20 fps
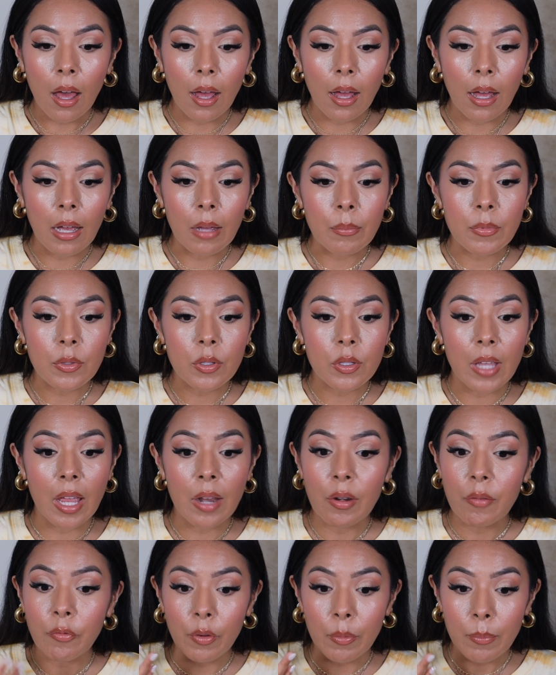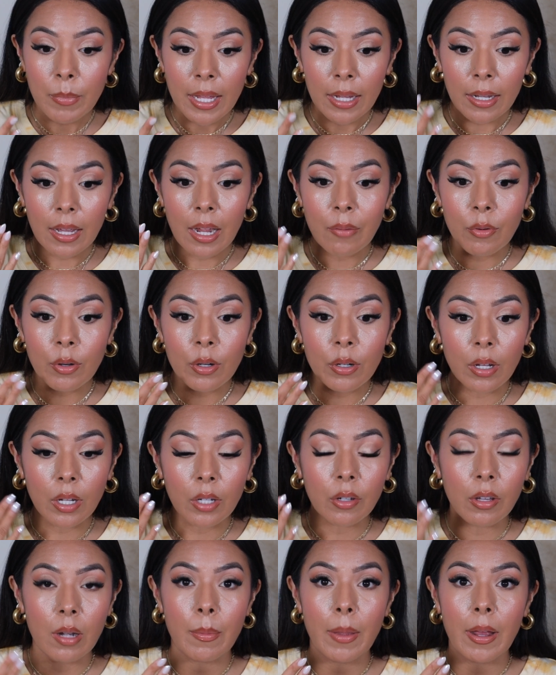Um, and for me, it covered
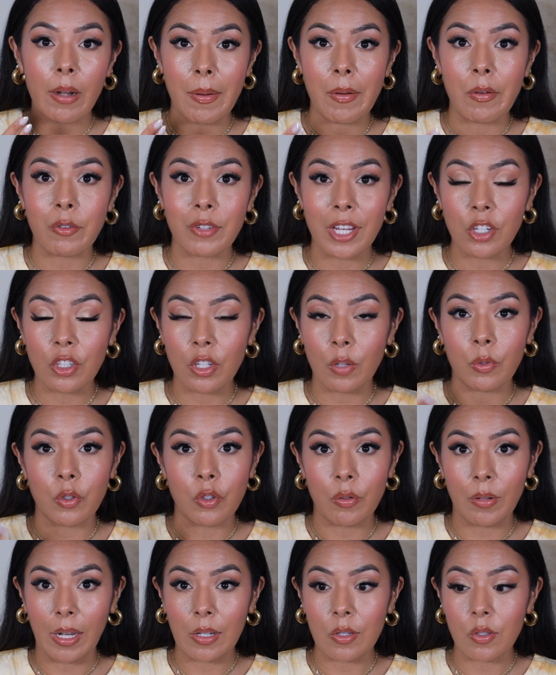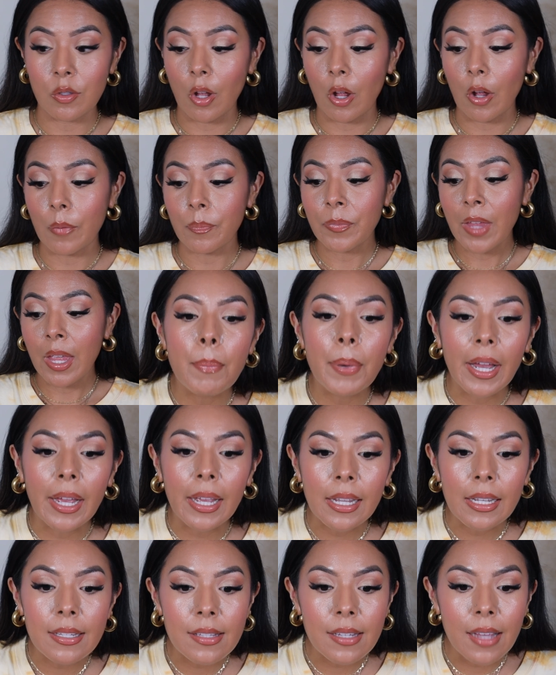a good amount of my rosacea, which you guys saw.
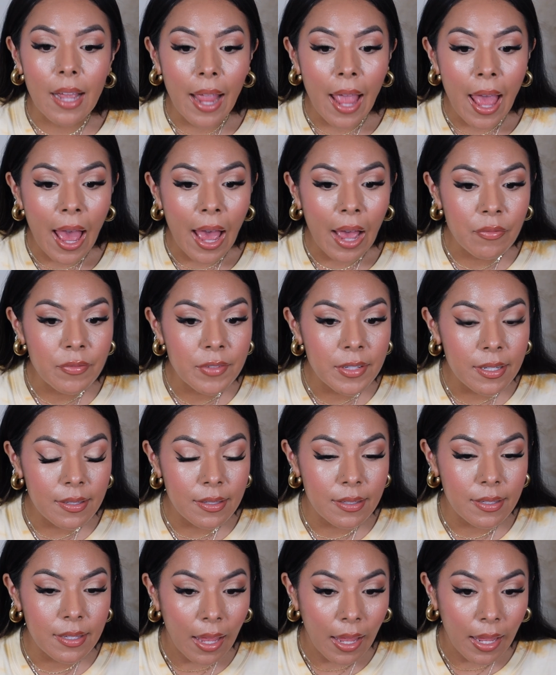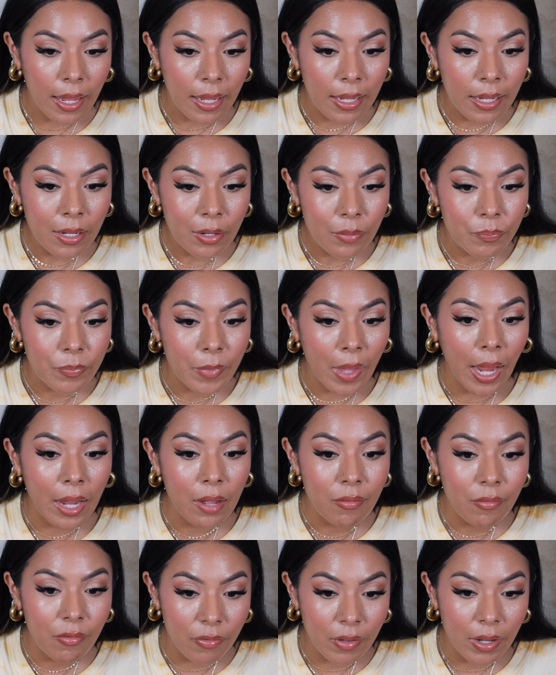But I have to say,
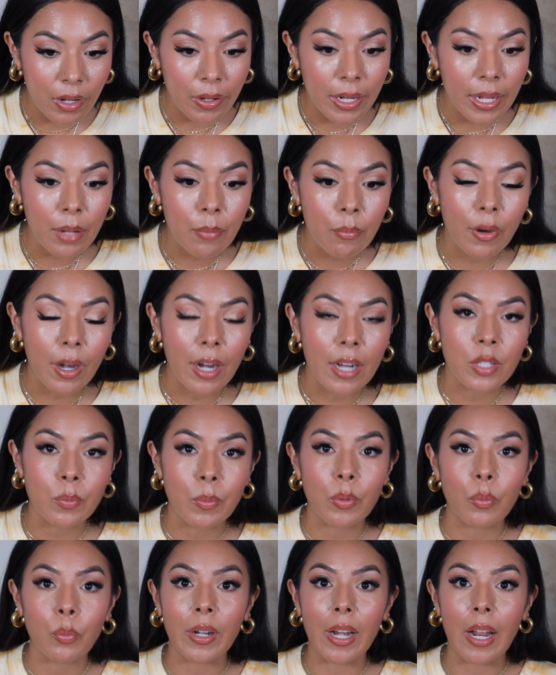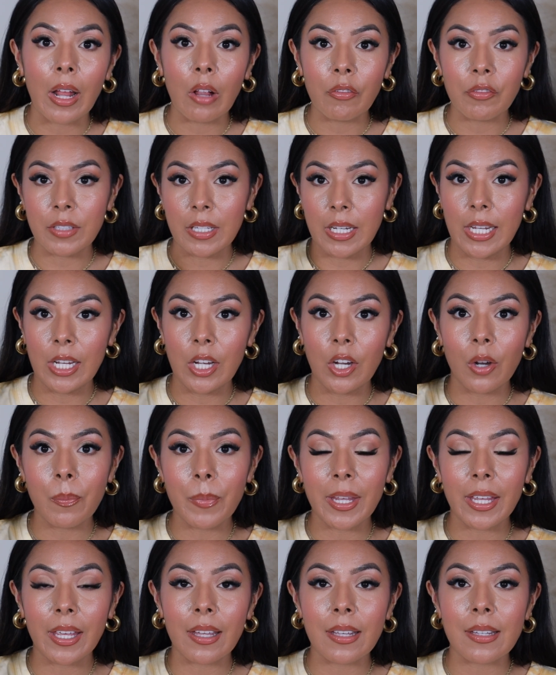I'm very impressed with what e.l.f. did here
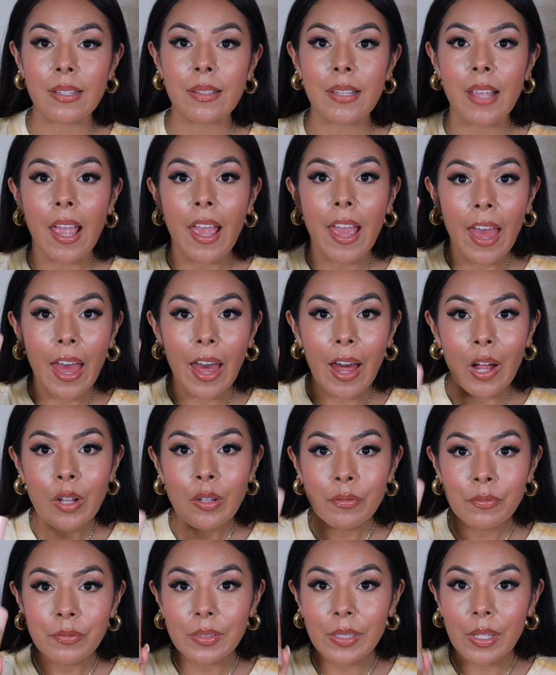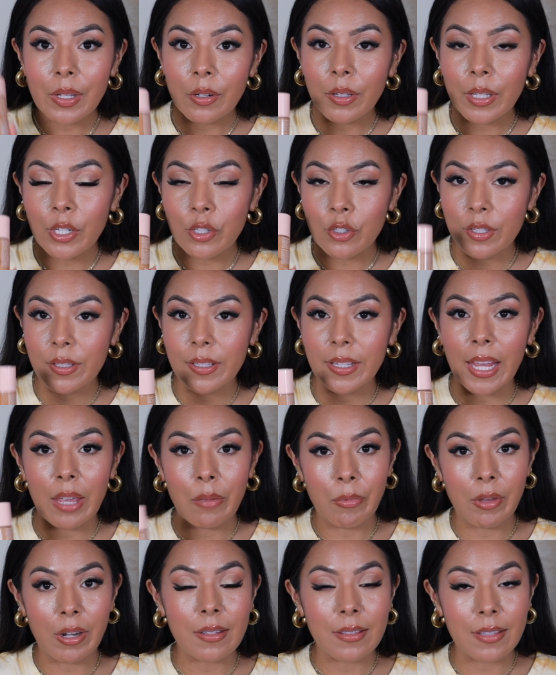because e.l.f. literally just
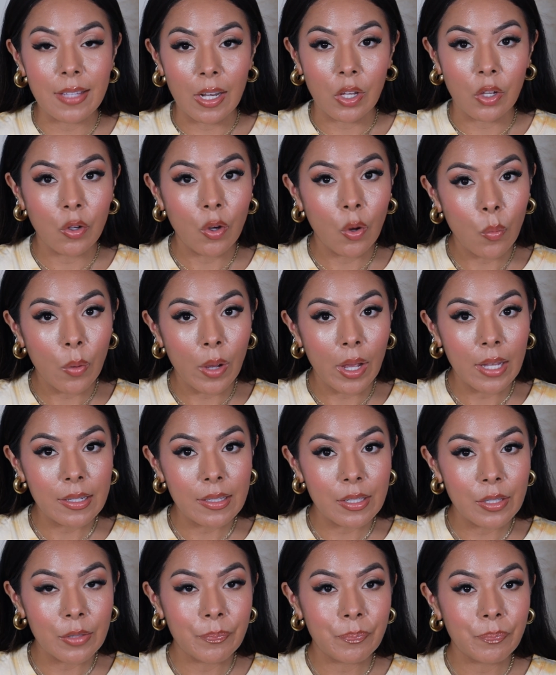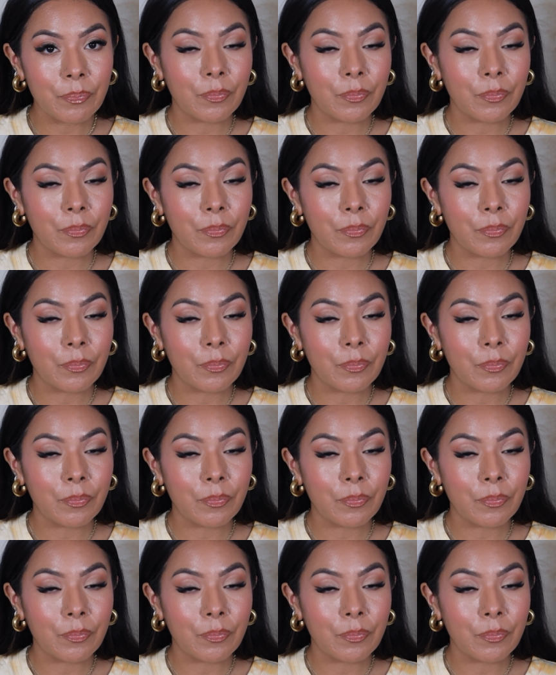came in and said, you know what?